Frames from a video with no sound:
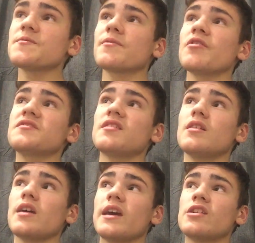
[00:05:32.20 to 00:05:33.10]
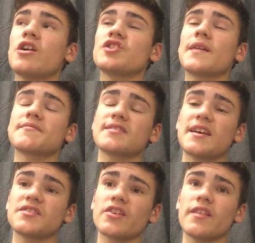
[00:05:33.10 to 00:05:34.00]
because he had no James
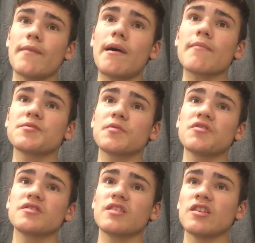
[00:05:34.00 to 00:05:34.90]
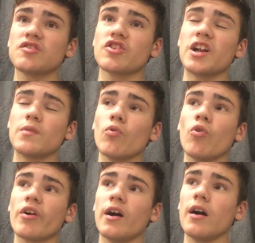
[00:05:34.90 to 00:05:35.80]
Tedesco there. Maybe it's because he lost Cody
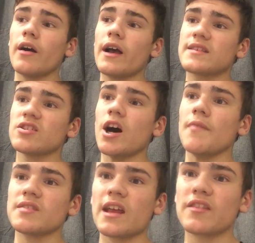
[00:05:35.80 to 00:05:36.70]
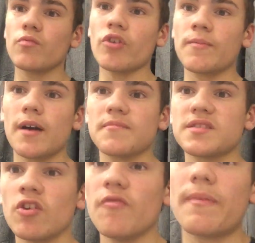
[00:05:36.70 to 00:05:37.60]
Walker at times, and he had to work by
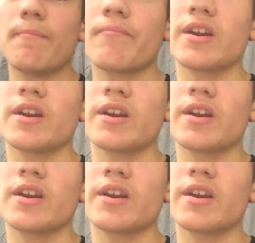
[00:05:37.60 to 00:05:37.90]
himself, but